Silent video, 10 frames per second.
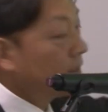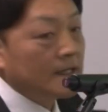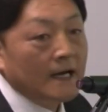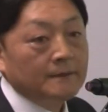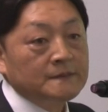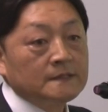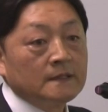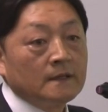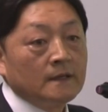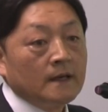types
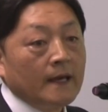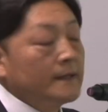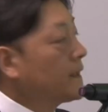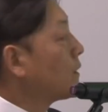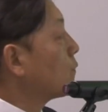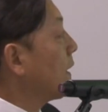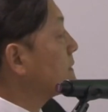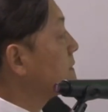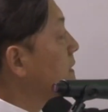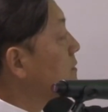and their
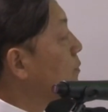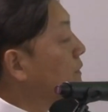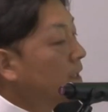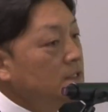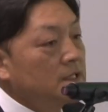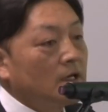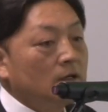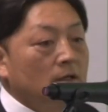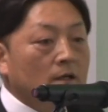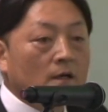resting
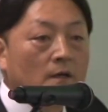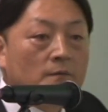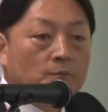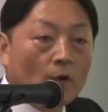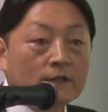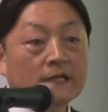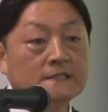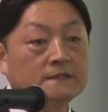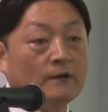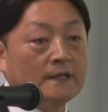potential
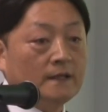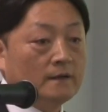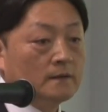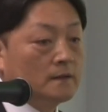voltages right there.